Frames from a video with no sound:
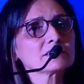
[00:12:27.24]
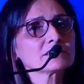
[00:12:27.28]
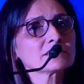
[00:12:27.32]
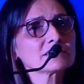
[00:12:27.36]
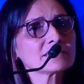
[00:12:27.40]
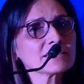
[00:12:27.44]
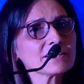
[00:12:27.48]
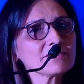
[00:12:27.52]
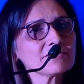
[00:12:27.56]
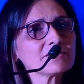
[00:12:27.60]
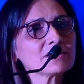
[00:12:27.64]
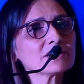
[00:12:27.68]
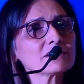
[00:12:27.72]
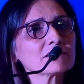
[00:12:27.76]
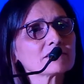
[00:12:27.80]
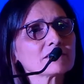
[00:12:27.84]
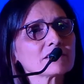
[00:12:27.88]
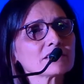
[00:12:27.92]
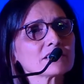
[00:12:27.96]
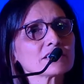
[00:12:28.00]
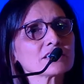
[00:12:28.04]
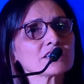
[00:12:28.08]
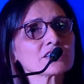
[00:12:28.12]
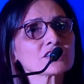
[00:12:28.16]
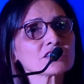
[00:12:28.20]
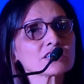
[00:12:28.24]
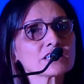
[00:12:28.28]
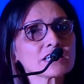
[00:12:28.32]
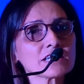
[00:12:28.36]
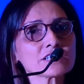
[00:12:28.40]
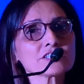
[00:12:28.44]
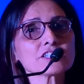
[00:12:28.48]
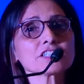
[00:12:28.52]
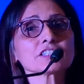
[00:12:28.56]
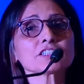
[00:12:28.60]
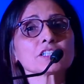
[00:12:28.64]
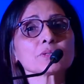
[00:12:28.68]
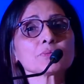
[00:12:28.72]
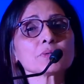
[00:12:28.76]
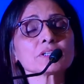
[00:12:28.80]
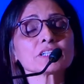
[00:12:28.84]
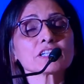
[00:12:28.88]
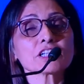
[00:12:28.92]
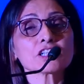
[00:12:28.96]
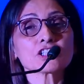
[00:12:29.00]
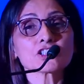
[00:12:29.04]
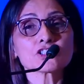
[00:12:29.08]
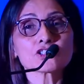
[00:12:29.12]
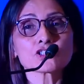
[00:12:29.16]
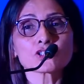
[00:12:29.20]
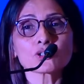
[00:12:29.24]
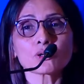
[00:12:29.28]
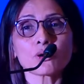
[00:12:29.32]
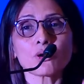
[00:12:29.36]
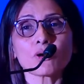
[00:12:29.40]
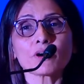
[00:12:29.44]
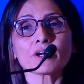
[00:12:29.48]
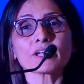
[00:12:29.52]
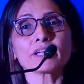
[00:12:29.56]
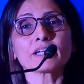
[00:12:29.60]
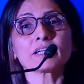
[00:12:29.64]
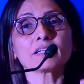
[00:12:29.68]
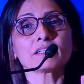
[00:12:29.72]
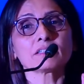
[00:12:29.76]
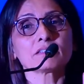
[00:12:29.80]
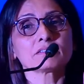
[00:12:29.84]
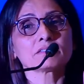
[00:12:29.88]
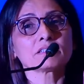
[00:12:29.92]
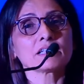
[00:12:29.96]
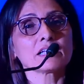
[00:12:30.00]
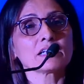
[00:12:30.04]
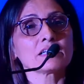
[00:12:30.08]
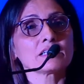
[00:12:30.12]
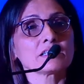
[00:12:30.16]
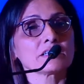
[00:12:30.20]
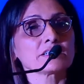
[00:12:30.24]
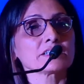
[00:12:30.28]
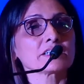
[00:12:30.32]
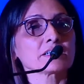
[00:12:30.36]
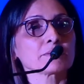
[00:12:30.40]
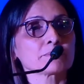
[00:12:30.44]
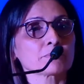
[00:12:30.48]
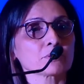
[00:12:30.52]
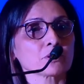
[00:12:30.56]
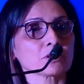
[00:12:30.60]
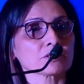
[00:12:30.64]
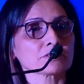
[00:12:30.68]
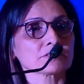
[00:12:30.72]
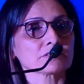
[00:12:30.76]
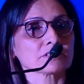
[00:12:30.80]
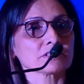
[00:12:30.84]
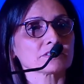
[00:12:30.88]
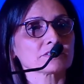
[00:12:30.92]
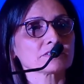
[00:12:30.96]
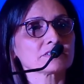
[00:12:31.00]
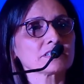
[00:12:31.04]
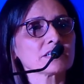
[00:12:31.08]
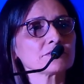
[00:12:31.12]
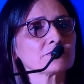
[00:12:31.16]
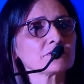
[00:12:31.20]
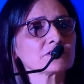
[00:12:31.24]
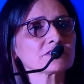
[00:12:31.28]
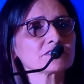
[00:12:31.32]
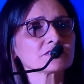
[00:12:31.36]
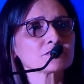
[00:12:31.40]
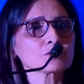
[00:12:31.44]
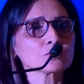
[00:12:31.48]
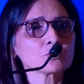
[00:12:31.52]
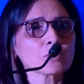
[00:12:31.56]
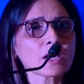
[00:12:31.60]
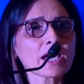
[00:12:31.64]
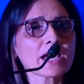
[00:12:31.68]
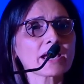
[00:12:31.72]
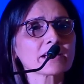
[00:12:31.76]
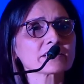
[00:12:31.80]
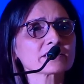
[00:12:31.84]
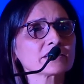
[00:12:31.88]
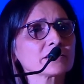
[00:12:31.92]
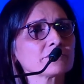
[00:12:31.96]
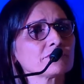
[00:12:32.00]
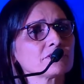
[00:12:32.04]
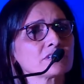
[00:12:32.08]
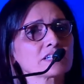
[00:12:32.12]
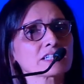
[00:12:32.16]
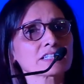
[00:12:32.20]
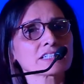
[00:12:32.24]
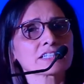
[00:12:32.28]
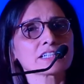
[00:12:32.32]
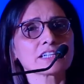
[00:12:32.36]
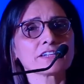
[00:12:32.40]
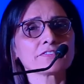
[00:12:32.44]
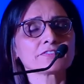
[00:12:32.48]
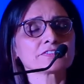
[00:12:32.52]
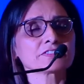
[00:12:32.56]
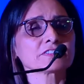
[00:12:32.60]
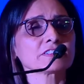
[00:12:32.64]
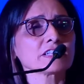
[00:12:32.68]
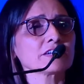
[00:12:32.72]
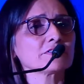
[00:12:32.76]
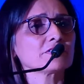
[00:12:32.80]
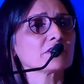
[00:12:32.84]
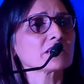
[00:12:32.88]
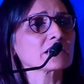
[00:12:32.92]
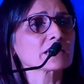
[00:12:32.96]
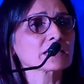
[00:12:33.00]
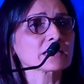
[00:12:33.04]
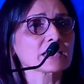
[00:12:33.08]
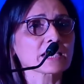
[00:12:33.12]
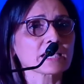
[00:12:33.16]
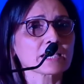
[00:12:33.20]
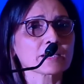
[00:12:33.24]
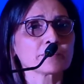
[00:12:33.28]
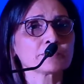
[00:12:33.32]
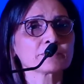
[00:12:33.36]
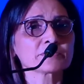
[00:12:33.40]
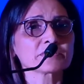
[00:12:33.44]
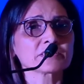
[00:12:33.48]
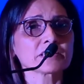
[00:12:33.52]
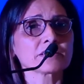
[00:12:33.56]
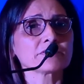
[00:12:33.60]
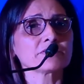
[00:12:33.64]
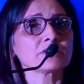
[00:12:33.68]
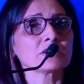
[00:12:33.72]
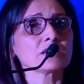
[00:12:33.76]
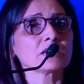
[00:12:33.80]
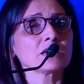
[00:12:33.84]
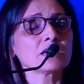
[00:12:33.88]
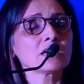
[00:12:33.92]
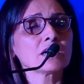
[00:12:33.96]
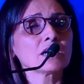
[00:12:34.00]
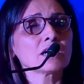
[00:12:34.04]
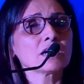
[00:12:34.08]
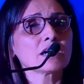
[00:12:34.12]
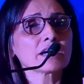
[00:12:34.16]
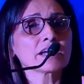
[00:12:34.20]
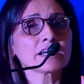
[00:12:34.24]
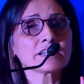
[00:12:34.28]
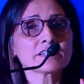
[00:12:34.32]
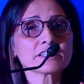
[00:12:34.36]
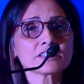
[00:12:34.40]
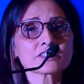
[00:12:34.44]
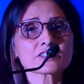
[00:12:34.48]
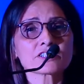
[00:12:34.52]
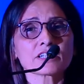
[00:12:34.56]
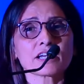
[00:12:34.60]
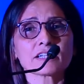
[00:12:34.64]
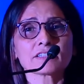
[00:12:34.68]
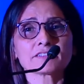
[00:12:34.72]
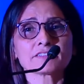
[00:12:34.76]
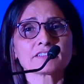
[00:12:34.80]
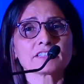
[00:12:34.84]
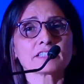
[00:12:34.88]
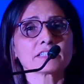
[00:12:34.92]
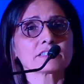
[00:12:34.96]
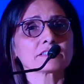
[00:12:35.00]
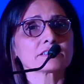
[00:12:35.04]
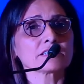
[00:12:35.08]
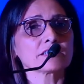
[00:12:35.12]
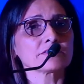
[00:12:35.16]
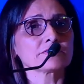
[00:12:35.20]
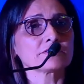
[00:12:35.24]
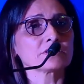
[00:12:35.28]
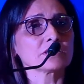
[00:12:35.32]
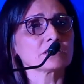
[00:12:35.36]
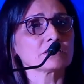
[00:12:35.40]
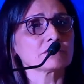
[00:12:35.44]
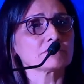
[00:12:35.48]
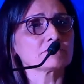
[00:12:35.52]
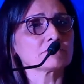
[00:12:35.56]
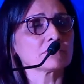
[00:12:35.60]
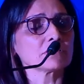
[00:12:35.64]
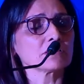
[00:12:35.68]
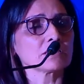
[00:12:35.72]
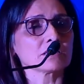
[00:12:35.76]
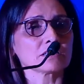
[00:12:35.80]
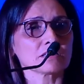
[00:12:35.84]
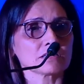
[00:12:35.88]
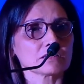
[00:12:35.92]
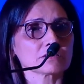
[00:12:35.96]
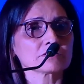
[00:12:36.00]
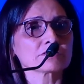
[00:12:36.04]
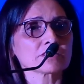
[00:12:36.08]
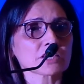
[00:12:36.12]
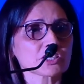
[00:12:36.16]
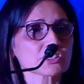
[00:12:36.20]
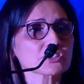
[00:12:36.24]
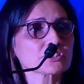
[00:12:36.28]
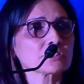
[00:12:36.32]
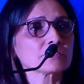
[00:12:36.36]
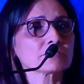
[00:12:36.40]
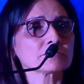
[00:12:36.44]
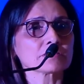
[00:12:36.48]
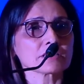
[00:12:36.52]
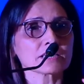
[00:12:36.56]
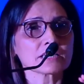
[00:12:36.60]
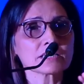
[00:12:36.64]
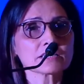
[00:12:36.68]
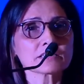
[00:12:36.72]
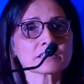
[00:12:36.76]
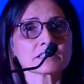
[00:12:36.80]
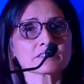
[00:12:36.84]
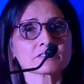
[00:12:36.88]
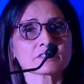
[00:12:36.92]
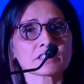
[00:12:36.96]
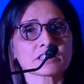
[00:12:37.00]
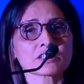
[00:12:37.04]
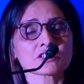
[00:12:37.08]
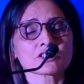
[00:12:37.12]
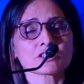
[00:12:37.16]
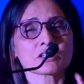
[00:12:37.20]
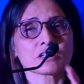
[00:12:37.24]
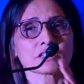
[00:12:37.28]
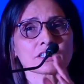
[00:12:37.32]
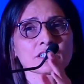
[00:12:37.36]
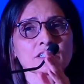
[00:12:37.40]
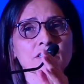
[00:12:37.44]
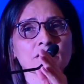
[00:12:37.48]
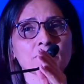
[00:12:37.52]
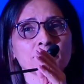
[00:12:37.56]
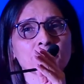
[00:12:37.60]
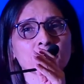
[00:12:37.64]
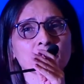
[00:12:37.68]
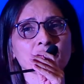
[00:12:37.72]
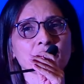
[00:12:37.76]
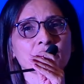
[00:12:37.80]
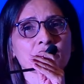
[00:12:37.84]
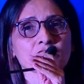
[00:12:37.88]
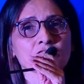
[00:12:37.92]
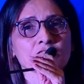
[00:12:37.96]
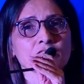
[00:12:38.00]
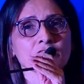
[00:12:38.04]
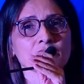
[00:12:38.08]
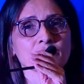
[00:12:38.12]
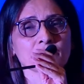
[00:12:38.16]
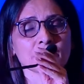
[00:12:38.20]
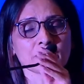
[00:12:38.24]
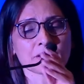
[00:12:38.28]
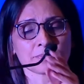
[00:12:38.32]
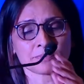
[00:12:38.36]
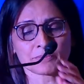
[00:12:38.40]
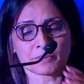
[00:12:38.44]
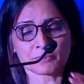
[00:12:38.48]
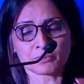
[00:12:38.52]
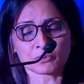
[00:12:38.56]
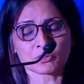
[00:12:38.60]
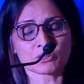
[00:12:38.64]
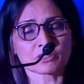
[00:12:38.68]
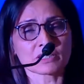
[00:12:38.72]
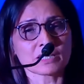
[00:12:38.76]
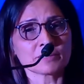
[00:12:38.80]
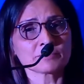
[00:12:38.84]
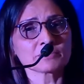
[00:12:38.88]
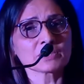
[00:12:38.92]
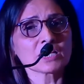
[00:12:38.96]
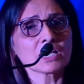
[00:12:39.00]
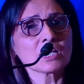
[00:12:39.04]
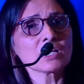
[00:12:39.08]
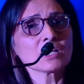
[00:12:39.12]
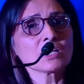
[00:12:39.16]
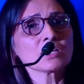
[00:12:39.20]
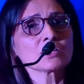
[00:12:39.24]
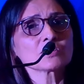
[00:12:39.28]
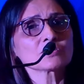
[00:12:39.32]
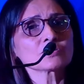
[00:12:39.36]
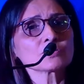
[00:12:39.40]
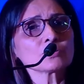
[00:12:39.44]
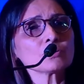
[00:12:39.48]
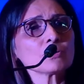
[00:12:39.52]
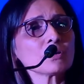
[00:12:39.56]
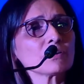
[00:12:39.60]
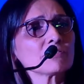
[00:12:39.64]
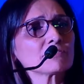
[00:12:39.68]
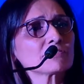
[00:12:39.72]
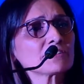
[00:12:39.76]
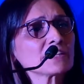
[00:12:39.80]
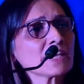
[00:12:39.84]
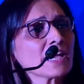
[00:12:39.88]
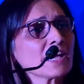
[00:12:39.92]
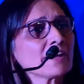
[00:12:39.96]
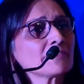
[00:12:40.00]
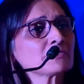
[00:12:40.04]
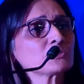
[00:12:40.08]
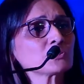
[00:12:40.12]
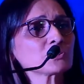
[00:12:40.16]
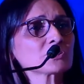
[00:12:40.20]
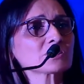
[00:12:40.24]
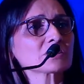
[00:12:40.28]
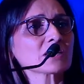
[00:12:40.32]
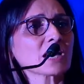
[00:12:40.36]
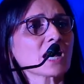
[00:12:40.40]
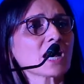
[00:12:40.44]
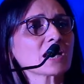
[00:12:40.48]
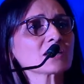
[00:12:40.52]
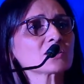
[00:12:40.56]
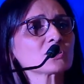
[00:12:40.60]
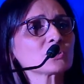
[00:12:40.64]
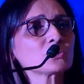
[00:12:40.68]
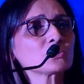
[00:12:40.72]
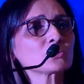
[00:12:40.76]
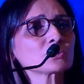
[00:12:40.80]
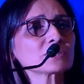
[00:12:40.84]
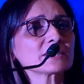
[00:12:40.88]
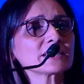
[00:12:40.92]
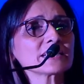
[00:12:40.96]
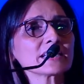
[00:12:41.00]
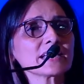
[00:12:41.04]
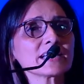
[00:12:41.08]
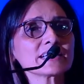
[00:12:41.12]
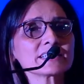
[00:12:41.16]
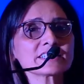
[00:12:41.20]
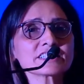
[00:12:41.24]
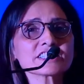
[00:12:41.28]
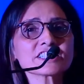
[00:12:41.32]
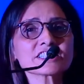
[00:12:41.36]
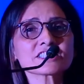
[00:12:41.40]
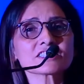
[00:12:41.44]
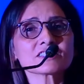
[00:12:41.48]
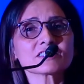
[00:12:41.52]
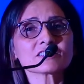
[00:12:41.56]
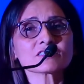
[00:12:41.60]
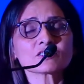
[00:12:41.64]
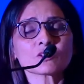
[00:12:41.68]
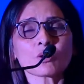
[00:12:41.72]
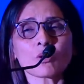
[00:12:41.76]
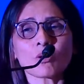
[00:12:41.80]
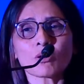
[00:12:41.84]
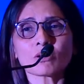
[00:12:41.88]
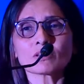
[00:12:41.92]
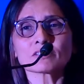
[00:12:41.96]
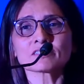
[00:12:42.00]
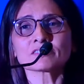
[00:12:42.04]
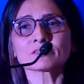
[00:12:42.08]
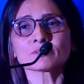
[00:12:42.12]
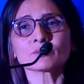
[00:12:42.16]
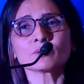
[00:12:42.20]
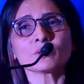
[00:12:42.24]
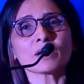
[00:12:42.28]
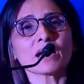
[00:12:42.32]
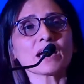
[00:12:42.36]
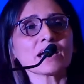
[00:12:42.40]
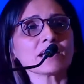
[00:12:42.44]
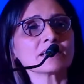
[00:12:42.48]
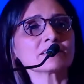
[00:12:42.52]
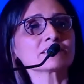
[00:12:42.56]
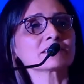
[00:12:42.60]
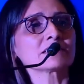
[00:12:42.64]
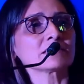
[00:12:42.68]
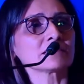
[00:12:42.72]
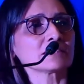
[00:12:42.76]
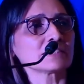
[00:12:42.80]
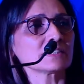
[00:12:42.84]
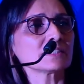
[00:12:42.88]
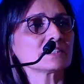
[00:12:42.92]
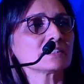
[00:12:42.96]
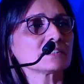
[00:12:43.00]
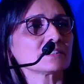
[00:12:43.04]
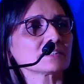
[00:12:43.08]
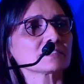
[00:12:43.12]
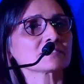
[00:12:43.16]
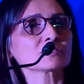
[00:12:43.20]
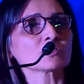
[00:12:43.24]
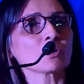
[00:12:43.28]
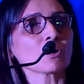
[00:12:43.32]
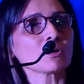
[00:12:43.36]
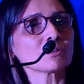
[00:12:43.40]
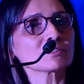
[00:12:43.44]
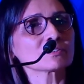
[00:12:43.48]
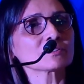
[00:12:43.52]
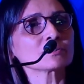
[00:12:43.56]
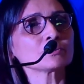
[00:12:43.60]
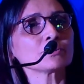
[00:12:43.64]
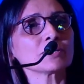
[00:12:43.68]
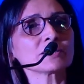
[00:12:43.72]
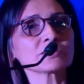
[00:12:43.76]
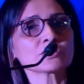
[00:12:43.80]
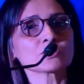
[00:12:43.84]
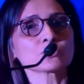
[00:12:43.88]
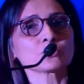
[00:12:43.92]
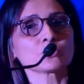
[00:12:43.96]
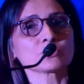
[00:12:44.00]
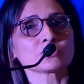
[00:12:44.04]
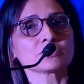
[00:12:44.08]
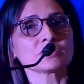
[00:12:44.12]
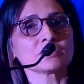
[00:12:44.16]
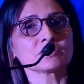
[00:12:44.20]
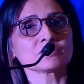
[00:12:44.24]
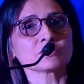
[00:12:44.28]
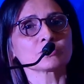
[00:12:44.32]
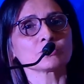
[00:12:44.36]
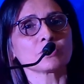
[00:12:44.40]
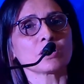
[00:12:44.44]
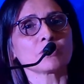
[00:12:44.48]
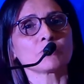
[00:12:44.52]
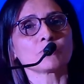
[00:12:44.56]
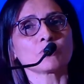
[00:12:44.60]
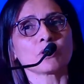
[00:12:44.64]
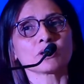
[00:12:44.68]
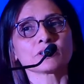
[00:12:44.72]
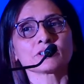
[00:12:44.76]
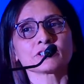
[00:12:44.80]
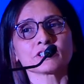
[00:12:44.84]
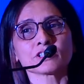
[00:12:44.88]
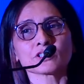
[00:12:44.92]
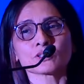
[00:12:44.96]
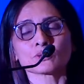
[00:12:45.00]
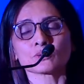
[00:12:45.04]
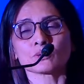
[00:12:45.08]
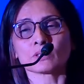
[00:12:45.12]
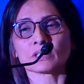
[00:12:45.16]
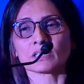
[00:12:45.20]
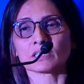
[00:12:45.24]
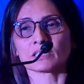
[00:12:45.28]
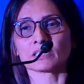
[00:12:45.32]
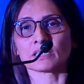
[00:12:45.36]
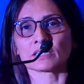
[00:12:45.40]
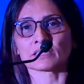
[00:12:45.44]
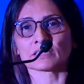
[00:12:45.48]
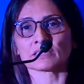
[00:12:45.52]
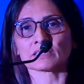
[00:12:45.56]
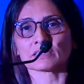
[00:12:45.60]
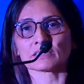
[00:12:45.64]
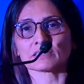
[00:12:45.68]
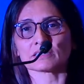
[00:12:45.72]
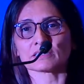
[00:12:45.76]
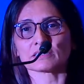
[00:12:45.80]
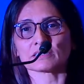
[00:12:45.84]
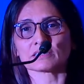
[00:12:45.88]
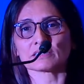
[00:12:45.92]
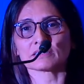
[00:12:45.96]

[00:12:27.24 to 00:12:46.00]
They were engaging, they were enjoying their learning process. There were swag, there were gifts, there were games, there were energizing, there were uh, sessions in the, ses in the professional development program. So we have to start looking at teachers also as learners, also as students who are wanting to learn.